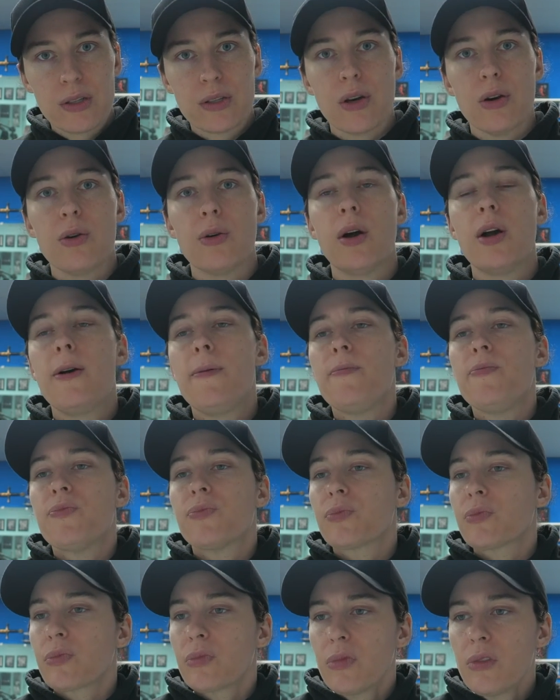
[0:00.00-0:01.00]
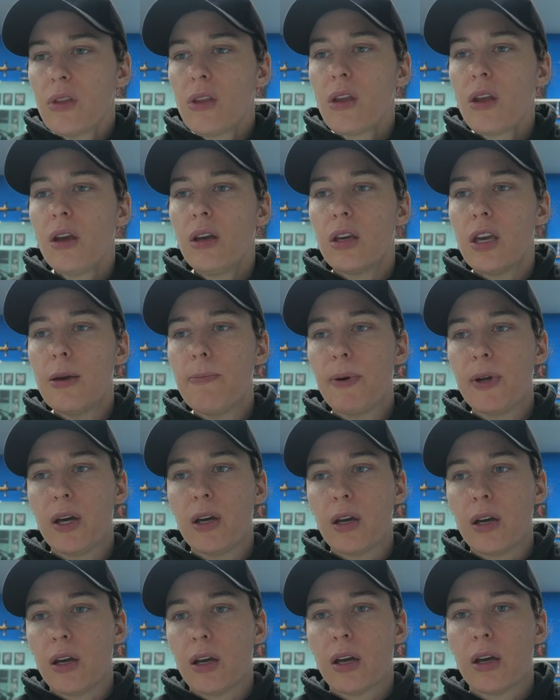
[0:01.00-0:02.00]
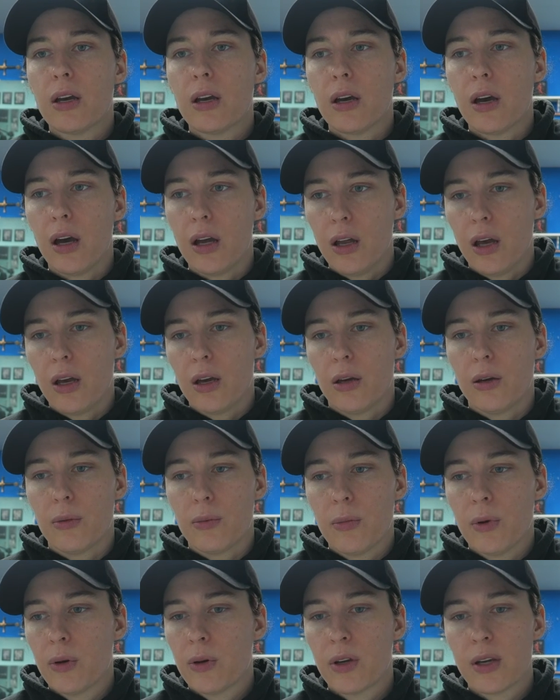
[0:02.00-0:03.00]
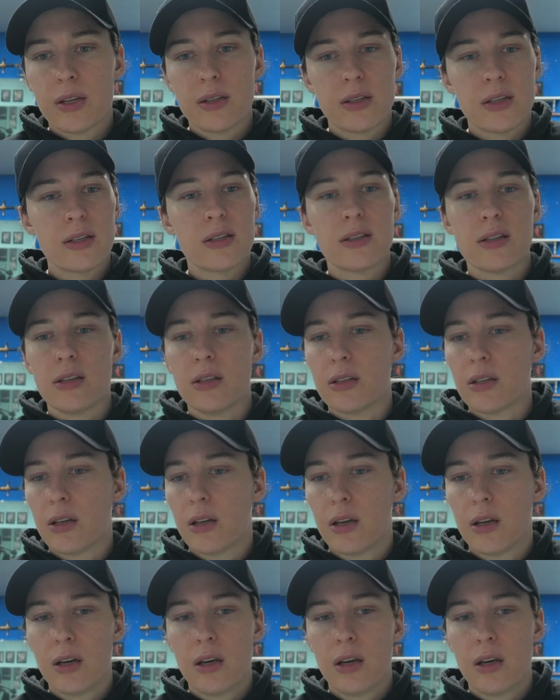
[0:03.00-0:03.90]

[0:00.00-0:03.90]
So keep a consistent,